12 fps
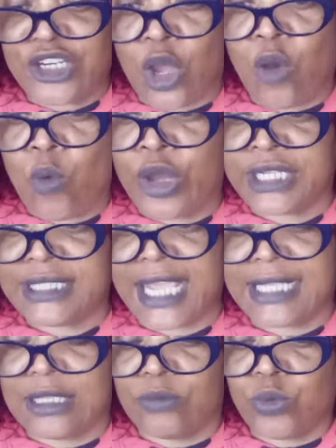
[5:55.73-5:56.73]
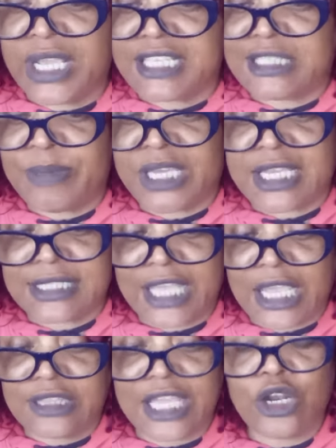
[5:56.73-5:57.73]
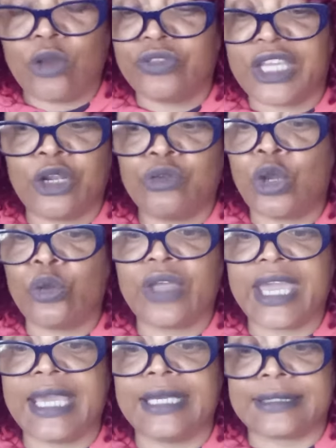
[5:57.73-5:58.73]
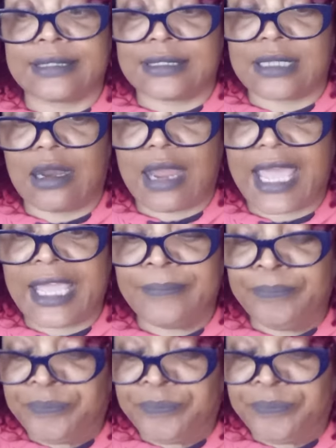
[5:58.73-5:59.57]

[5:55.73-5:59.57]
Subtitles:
don't want to take the risk because they don't know the answers, all right?